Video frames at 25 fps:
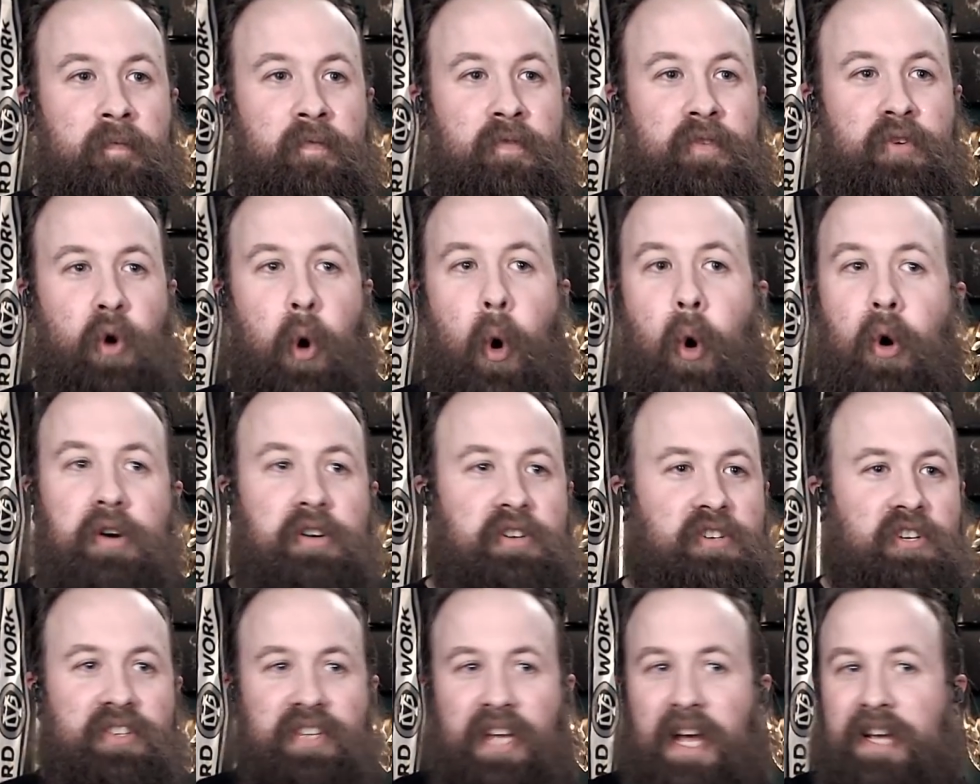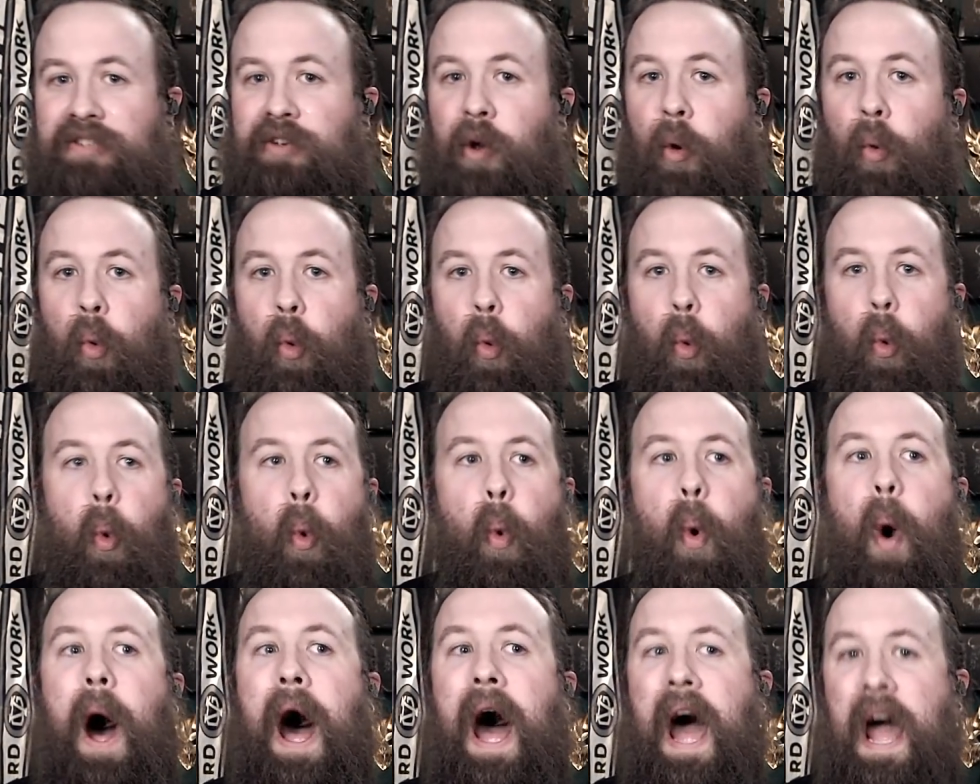Cort just has a
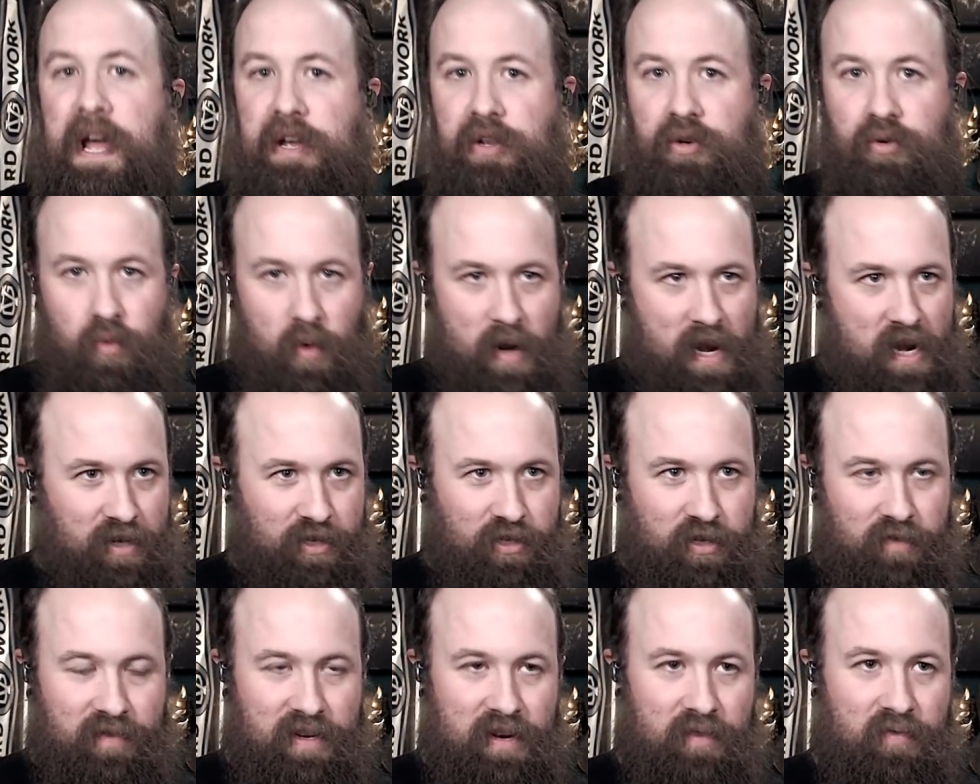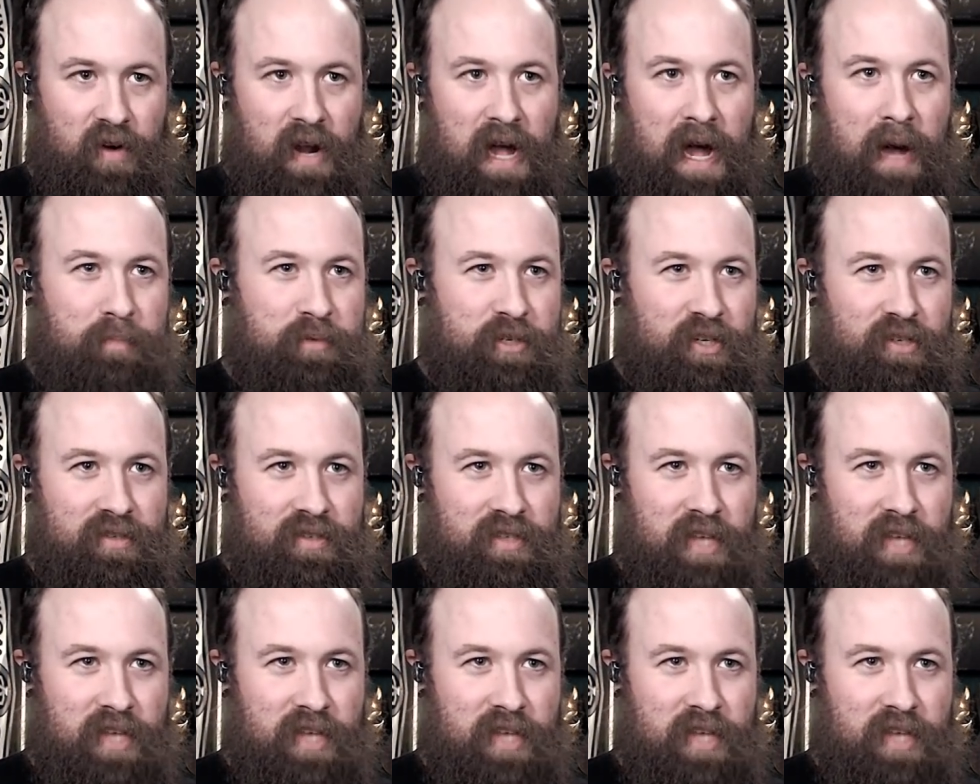wide range of different options.